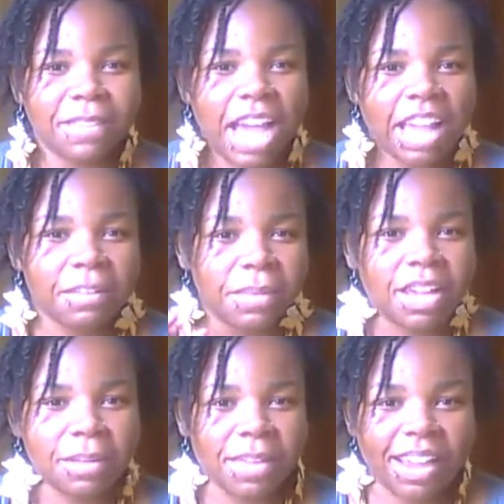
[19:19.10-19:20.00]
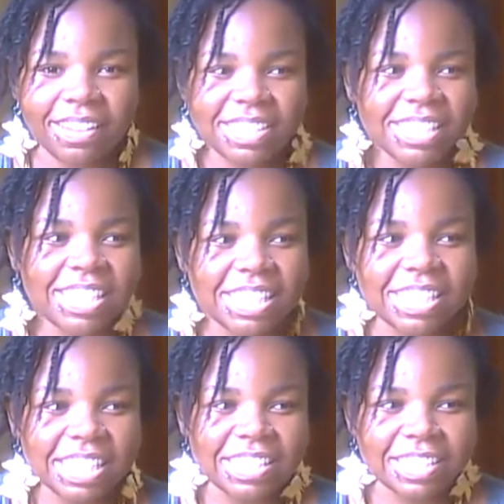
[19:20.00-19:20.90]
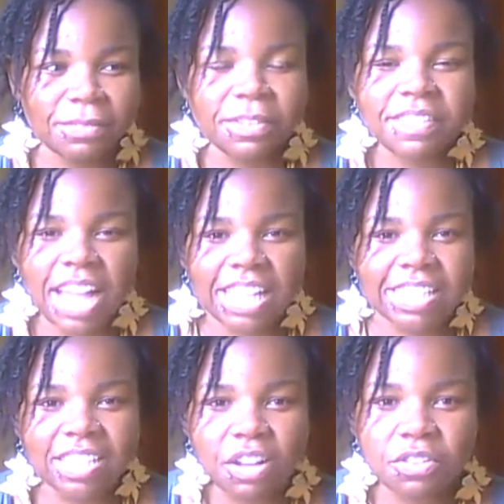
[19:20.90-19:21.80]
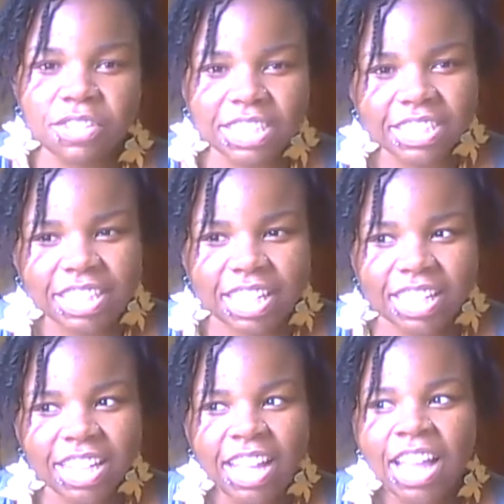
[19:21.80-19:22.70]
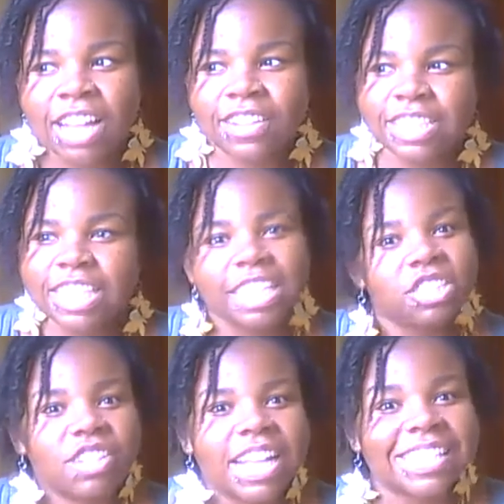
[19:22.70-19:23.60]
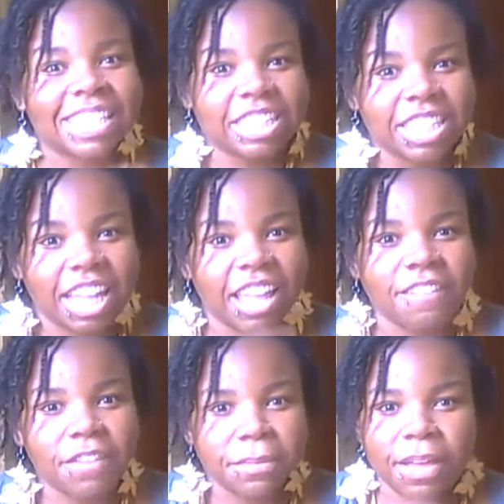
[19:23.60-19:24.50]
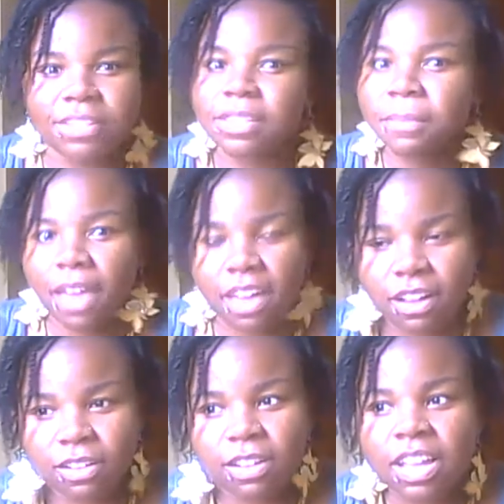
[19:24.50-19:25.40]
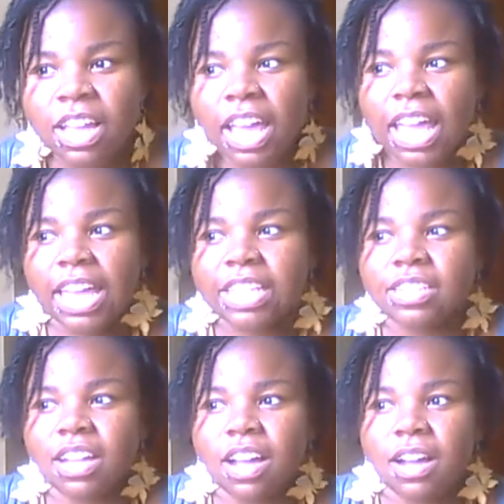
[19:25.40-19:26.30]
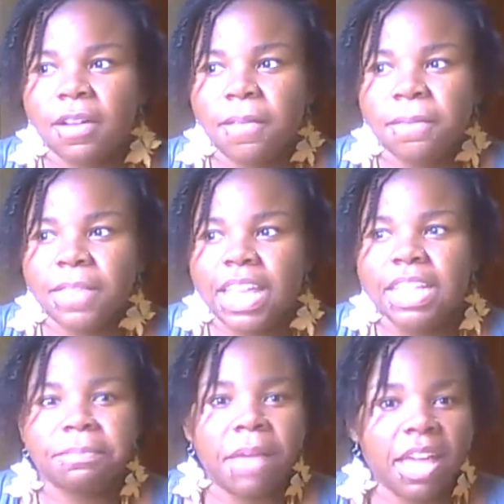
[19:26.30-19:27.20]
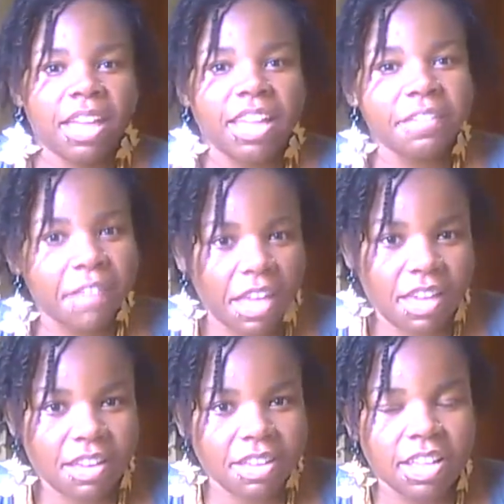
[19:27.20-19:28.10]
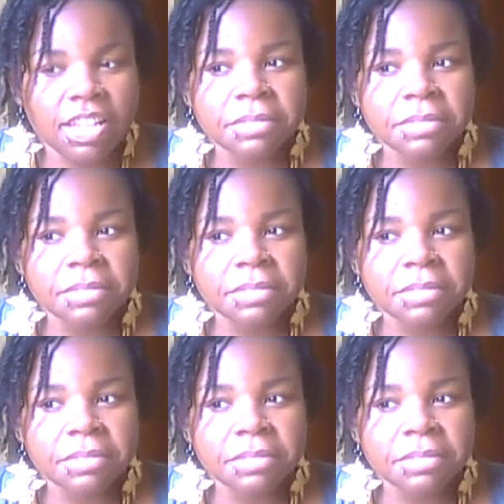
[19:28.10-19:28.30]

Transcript: kind of become characters this season. We've gotten to know Christian. Christian is transitioning female to male, and he met Yvette,